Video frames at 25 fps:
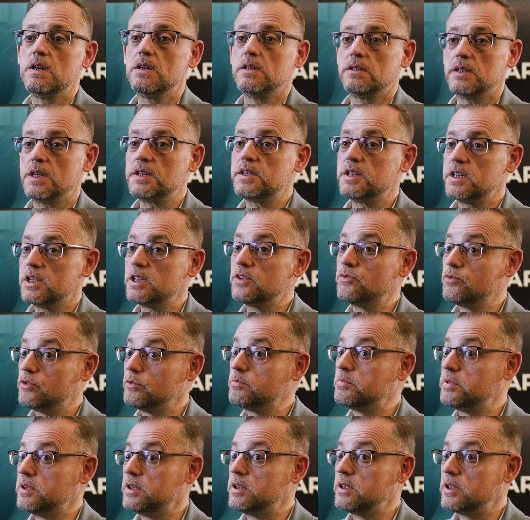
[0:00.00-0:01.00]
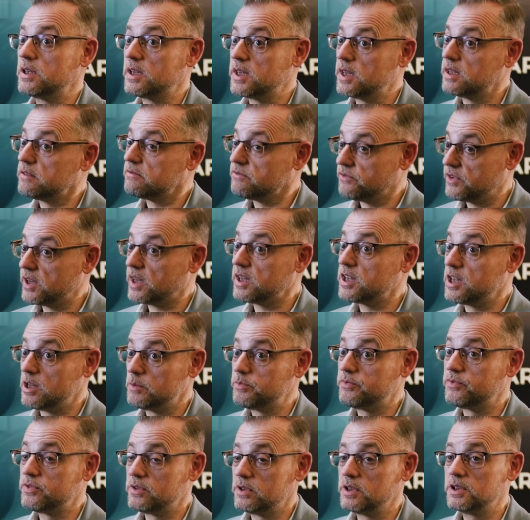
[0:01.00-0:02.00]
And I think it will be again very
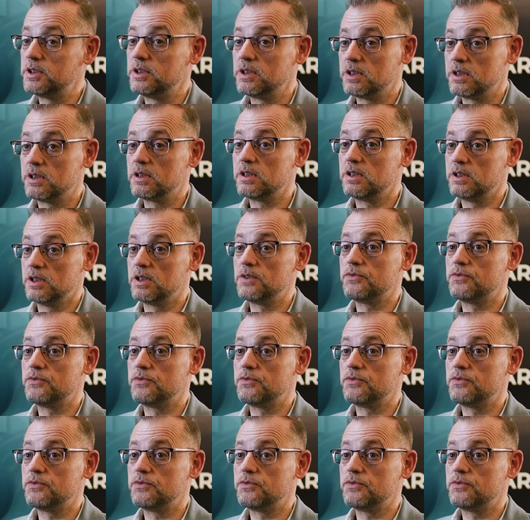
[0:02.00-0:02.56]
helpful in